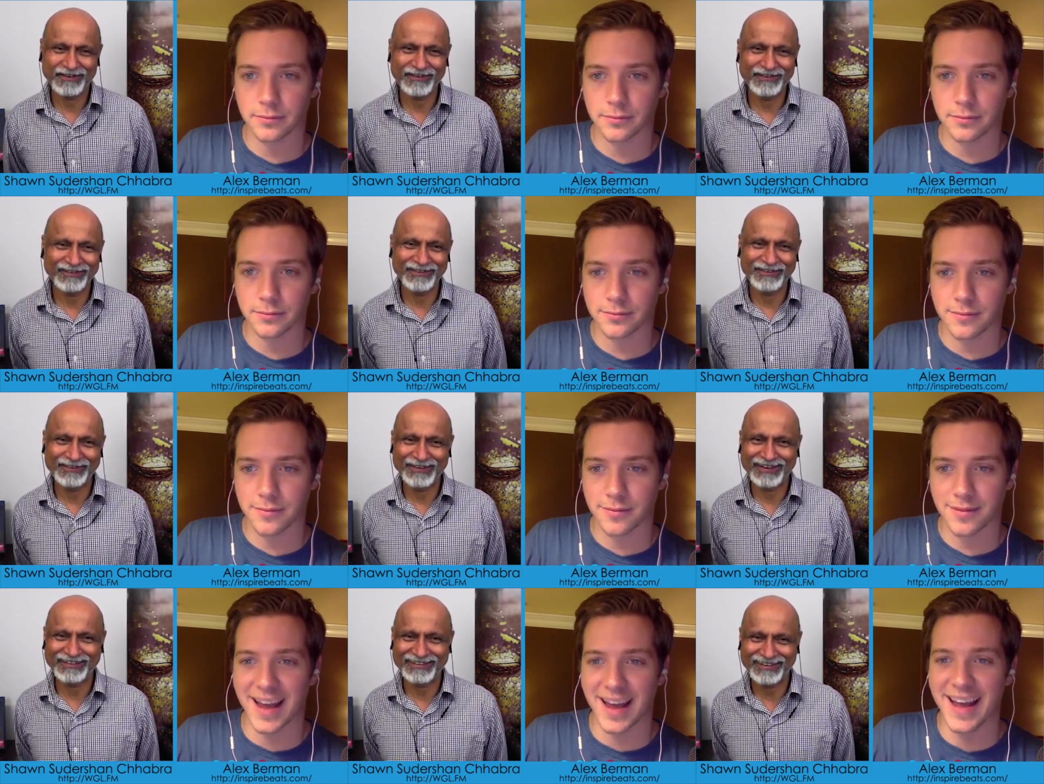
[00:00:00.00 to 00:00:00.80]
Speaker 1: you know.
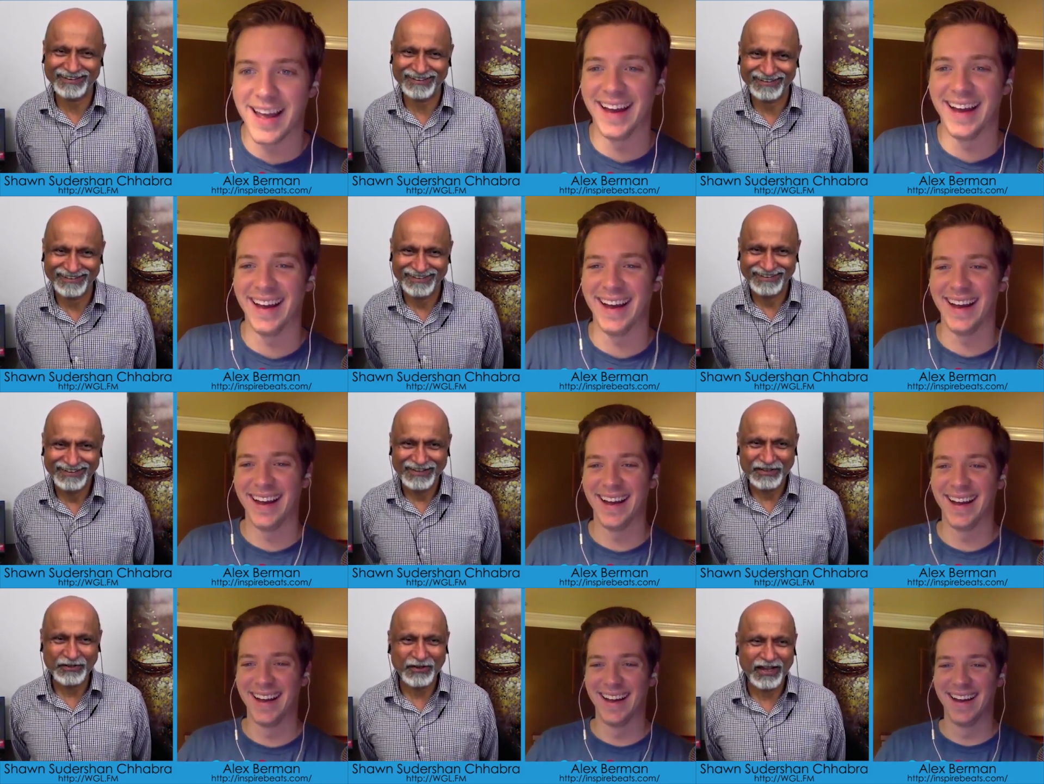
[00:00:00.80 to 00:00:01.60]
You guys are,
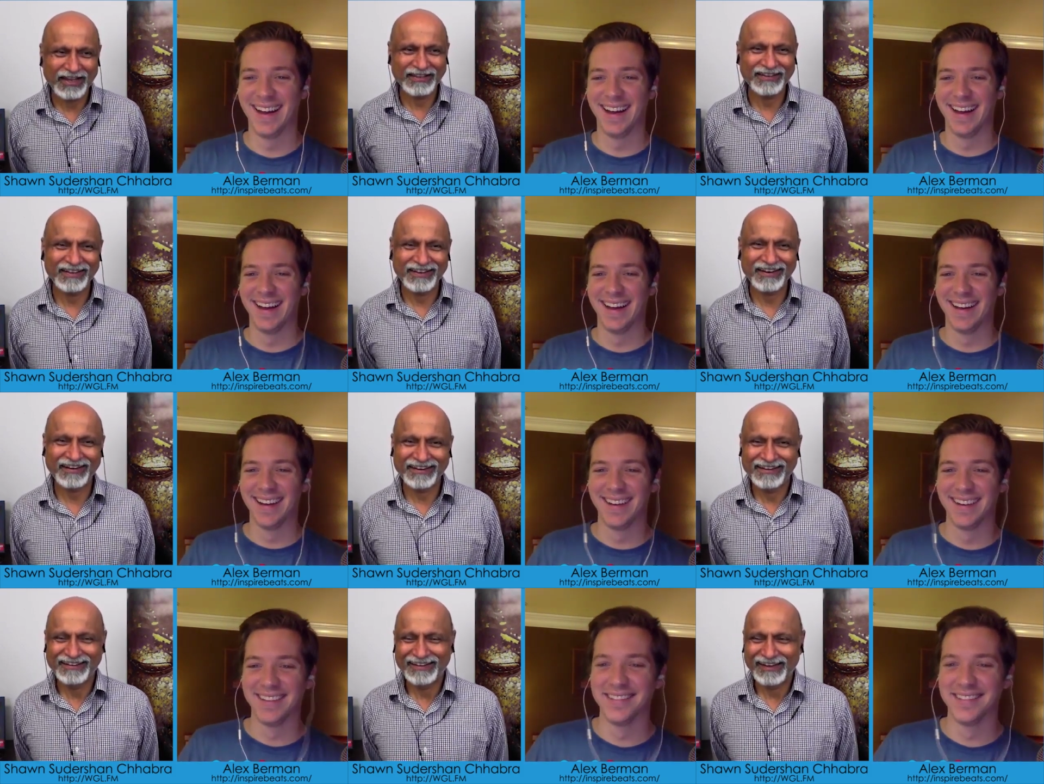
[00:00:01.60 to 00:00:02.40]
you guys are.